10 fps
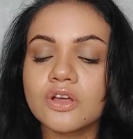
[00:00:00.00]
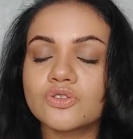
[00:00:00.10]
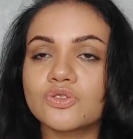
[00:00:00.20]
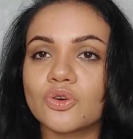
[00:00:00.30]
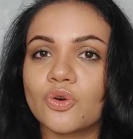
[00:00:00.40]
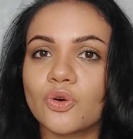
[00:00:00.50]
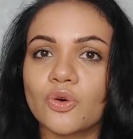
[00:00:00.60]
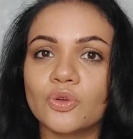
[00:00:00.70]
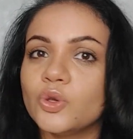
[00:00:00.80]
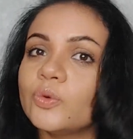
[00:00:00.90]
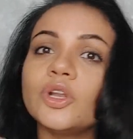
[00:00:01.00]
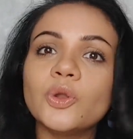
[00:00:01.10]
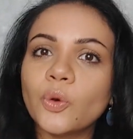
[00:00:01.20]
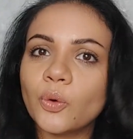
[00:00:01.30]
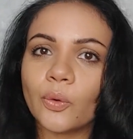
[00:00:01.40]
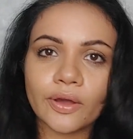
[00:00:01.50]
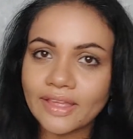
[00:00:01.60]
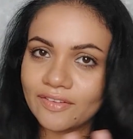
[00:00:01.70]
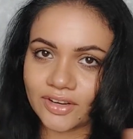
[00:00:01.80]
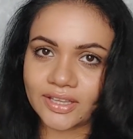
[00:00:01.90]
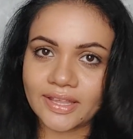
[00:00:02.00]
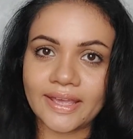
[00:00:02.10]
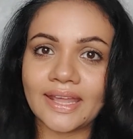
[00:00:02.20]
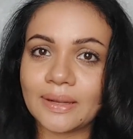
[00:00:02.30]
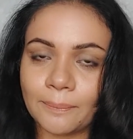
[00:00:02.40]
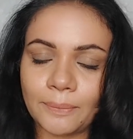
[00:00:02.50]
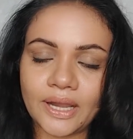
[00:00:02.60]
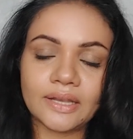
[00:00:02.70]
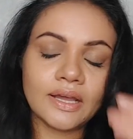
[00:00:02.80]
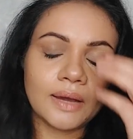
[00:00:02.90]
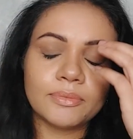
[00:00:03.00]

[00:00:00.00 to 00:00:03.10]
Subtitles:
So you will know everything in a bit,